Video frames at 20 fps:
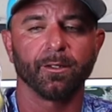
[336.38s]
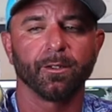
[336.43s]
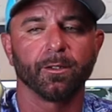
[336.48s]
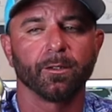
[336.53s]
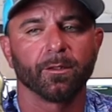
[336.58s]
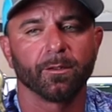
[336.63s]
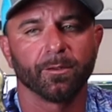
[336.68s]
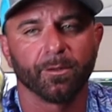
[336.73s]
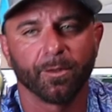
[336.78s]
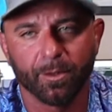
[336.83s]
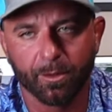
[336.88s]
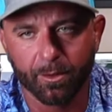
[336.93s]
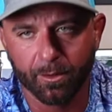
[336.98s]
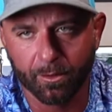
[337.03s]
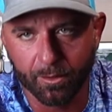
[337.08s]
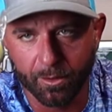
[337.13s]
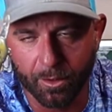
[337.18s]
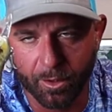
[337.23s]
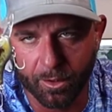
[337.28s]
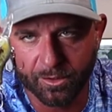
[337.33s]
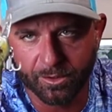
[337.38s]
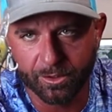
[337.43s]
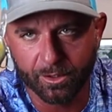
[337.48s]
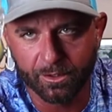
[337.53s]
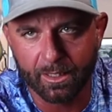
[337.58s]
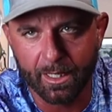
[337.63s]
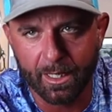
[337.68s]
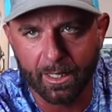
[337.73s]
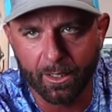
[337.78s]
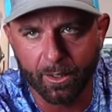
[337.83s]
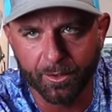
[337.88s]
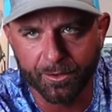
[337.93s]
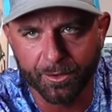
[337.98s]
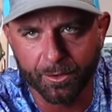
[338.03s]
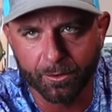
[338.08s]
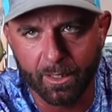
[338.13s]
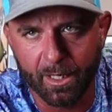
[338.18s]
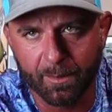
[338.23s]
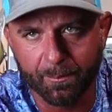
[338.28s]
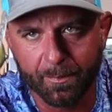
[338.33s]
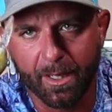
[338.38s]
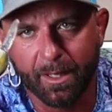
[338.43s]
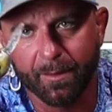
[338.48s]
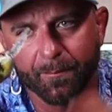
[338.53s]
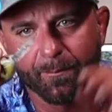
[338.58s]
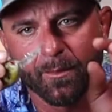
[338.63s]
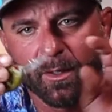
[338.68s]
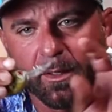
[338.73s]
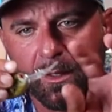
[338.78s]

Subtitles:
your hook should lay on your crankbait.